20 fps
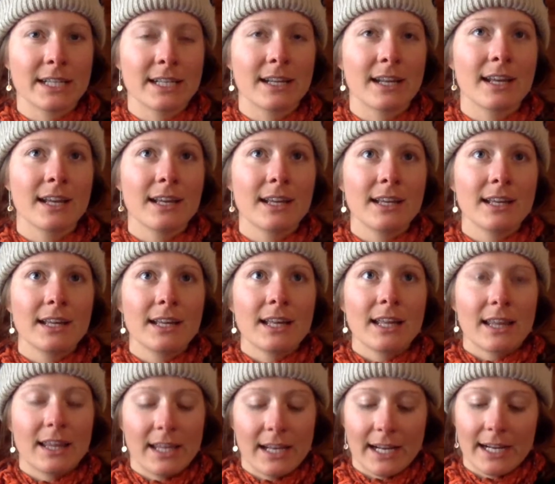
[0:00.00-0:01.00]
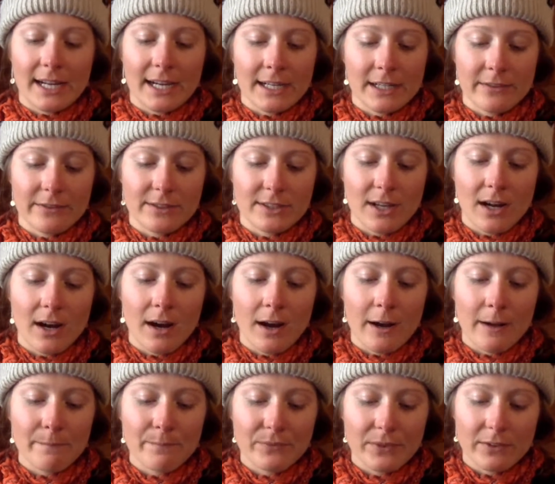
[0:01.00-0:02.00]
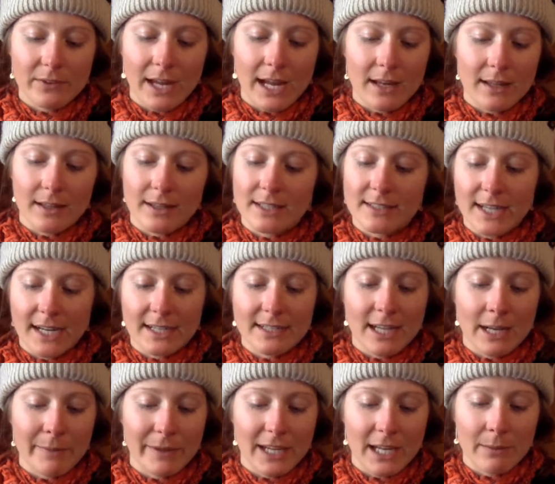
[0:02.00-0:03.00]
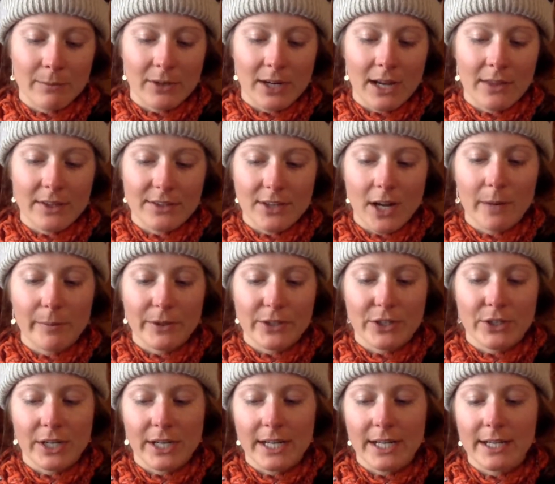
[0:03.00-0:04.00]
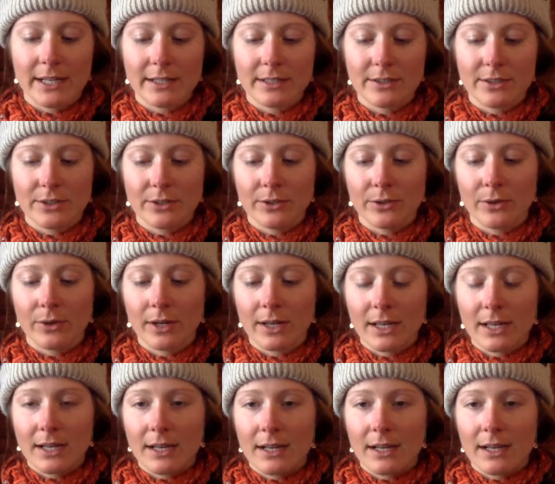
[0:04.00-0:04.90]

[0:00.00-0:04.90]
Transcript: And then I kind of saw the second time it came around this opportunity to,